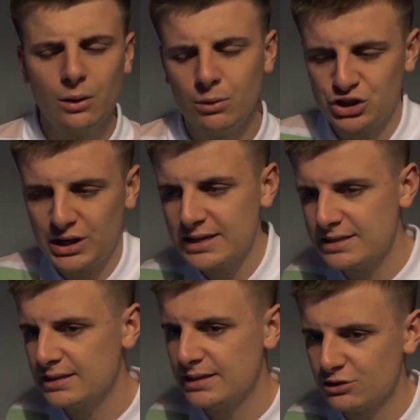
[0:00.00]
which I
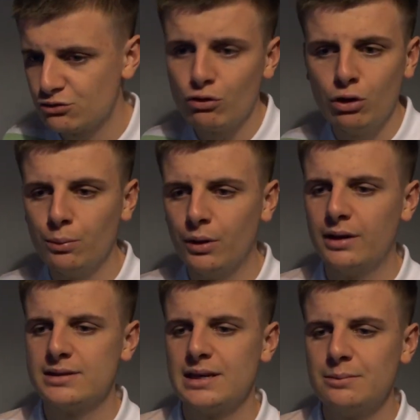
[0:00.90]
guess is true, but
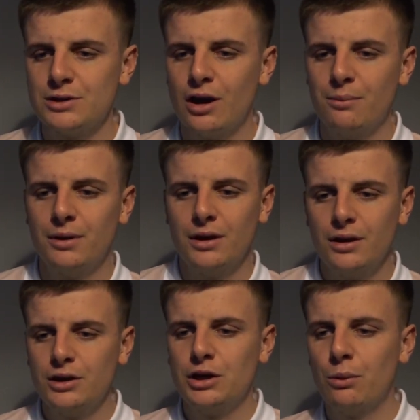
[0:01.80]
at the same time,
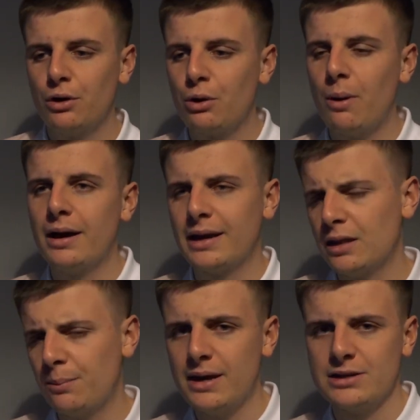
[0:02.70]
you want to go out and get
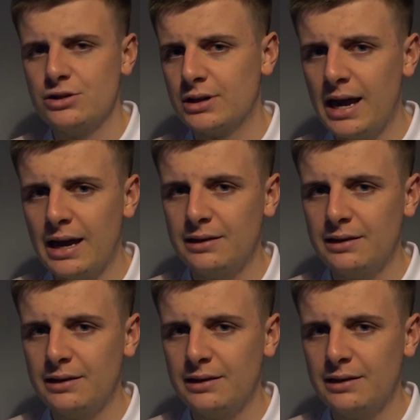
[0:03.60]
the best you can.